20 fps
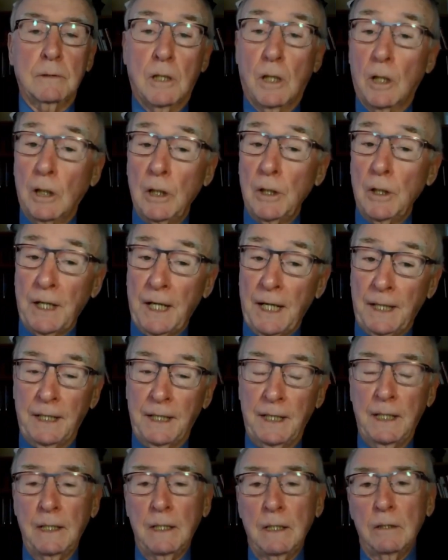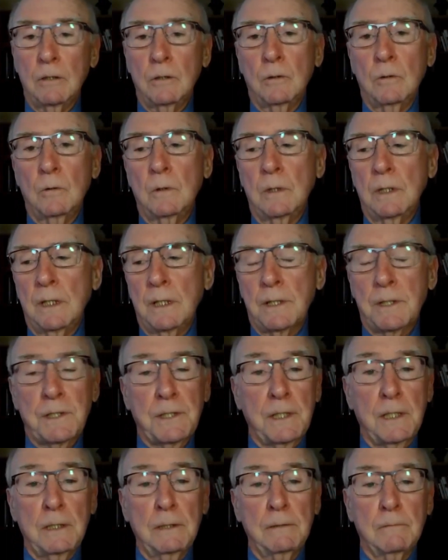Carl Netting, who
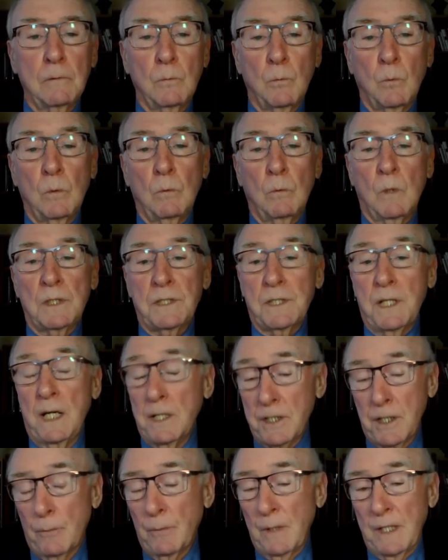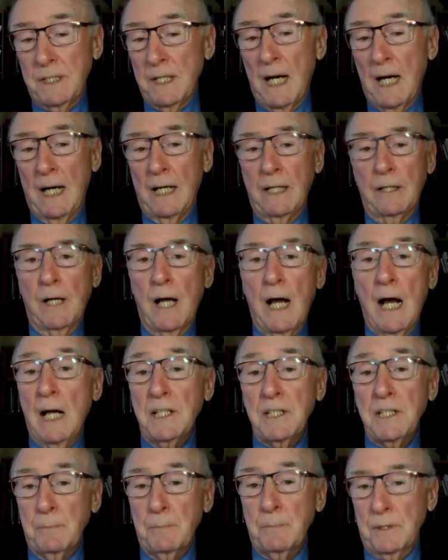is a is a retired
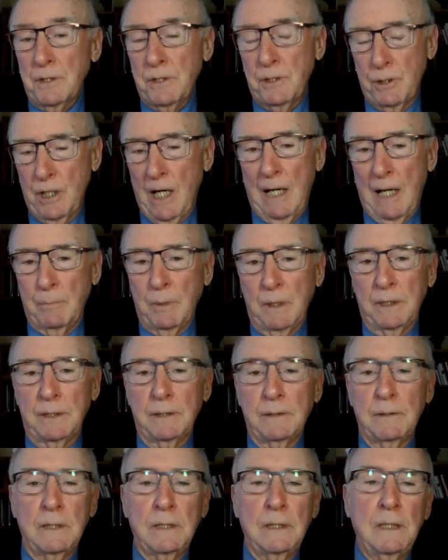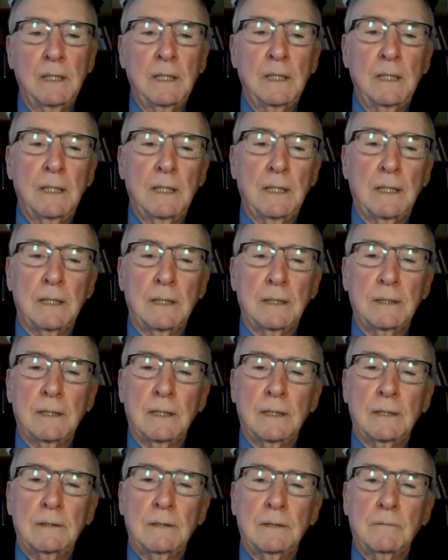hospice chaplain,
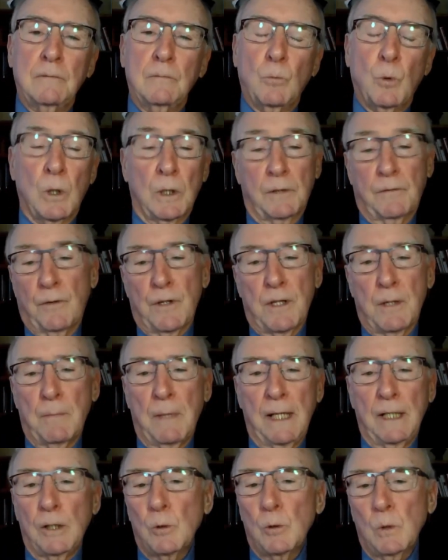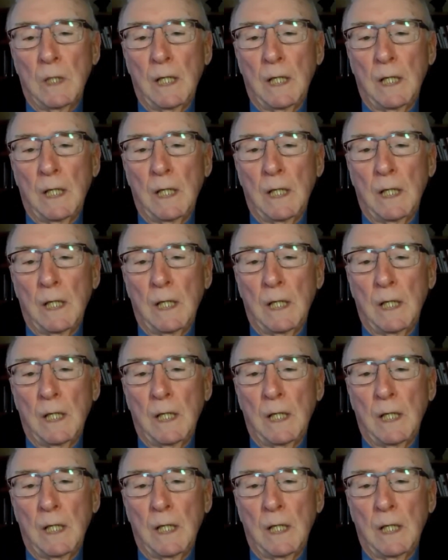worked for the Mayo